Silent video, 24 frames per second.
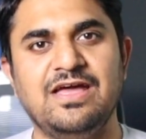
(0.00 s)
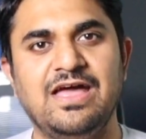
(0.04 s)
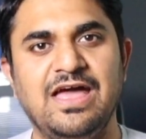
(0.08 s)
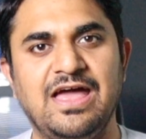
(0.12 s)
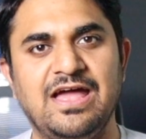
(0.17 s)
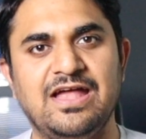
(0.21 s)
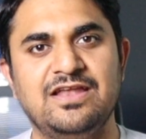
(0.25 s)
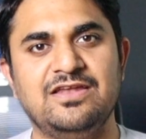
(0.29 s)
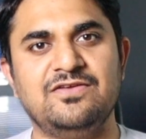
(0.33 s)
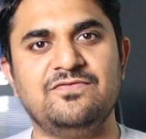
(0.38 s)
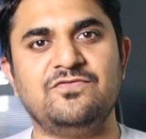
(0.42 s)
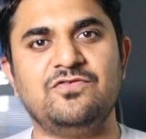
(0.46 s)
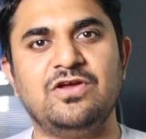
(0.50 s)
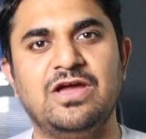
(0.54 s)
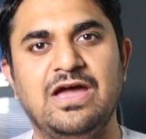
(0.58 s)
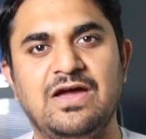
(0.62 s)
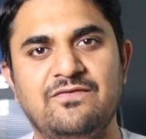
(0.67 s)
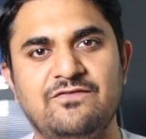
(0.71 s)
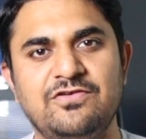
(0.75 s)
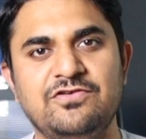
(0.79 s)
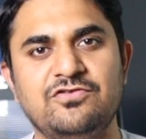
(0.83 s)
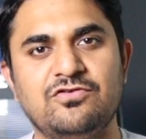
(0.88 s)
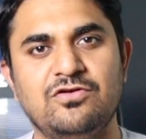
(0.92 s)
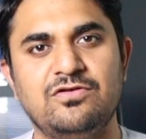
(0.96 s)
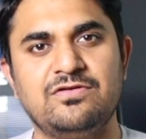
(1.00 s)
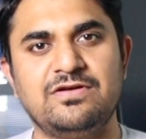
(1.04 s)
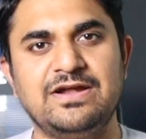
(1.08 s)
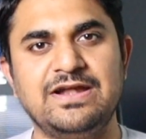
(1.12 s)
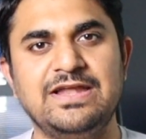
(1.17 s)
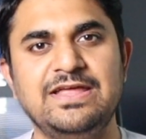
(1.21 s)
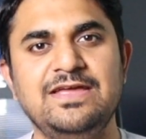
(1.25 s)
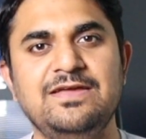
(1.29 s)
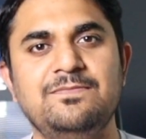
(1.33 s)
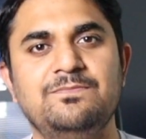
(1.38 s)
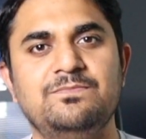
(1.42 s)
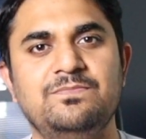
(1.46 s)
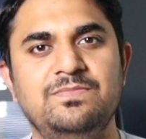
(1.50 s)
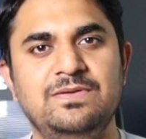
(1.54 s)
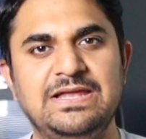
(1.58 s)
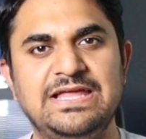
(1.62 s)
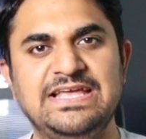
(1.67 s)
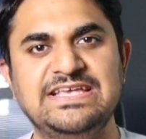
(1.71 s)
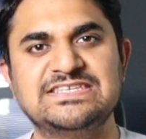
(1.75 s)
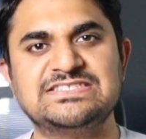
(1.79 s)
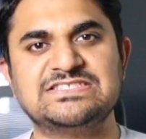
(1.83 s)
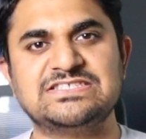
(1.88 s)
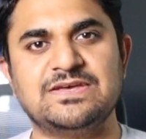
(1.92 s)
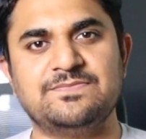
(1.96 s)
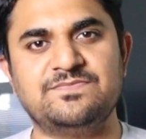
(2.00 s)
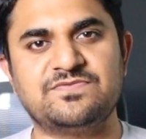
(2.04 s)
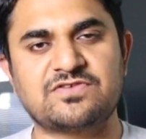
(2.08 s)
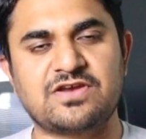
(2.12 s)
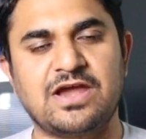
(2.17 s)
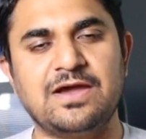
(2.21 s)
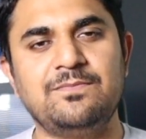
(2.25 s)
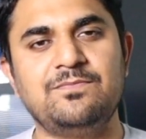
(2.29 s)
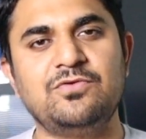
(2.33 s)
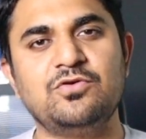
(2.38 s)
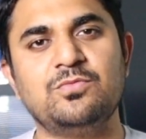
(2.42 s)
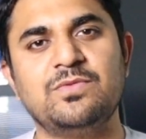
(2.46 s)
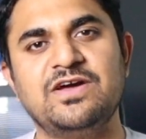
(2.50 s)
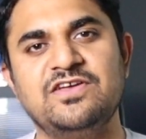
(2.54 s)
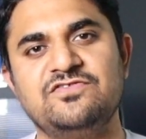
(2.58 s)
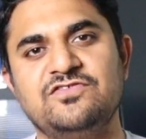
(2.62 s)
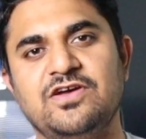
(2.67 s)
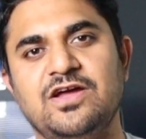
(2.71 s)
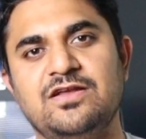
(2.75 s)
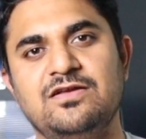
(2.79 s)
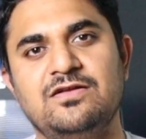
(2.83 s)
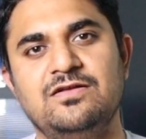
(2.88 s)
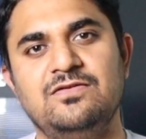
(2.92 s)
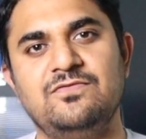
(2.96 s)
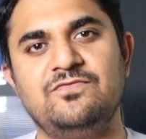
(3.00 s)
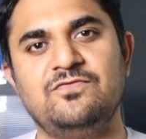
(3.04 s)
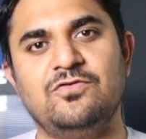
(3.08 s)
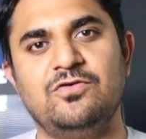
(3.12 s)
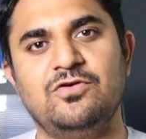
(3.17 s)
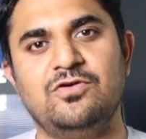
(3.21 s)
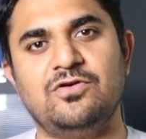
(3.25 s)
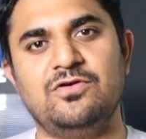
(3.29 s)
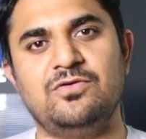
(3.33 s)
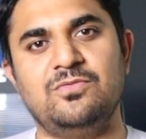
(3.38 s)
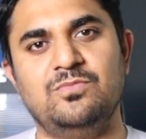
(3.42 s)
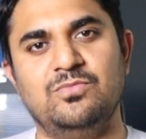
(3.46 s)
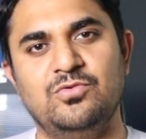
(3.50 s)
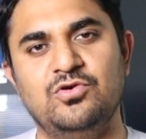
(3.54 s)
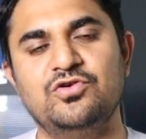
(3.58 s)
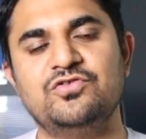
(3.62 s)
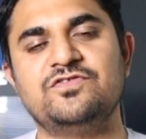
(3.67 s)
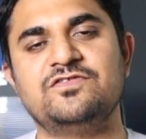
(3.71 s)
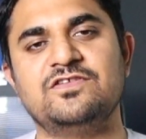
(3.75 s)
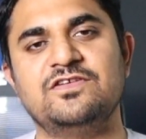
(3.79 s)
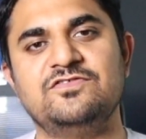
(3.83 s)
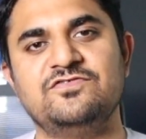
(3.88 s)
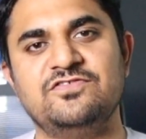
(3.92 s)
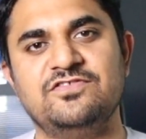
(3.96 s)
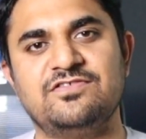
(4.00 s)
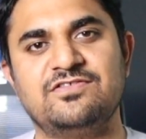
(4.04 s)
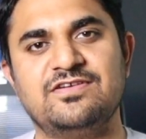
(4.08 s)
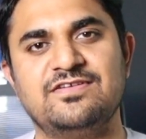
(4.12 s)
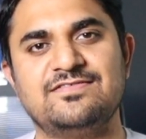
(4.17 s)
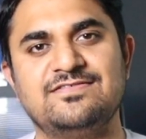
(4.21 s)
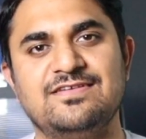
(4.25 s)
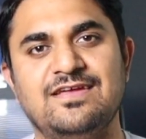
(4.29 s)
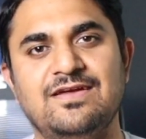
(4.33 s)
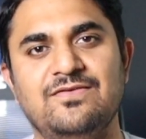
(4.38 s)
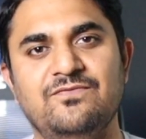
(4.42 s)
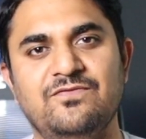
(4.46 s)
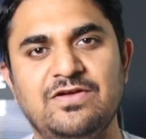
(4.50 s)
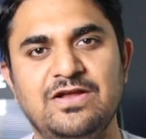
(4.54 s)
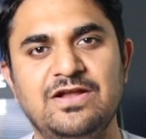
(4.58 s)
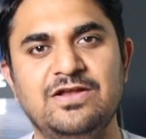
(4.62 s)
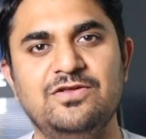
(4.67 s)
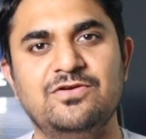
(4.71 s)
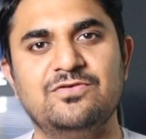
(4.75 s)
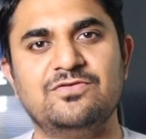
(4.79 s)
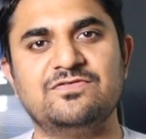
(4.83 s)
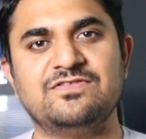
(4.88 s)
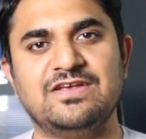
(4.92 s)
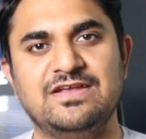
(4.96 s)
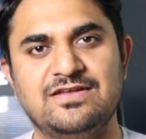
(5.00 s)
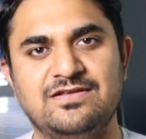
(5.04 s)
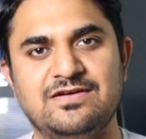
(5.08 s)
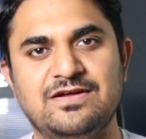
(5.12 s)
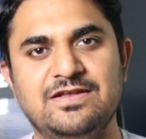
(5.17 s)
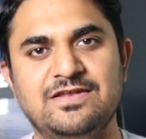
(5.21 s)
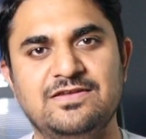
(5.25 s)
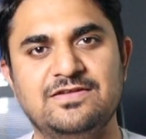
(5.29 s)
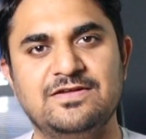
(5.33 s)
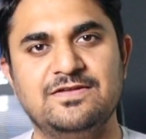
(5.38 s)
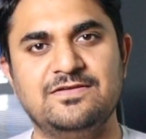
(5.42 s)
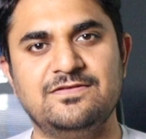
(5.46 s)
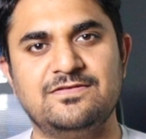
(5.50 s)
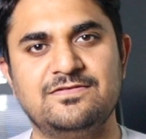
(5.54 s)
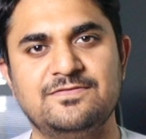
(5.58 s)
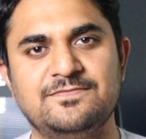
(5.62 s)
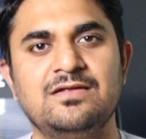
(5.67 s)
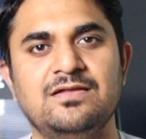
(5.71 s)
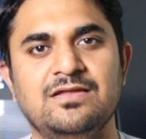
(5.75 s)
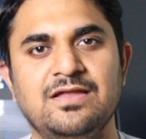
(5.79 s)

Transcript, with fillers: And if you haven't already, please subscribe to my channel for more such interesting videos and content.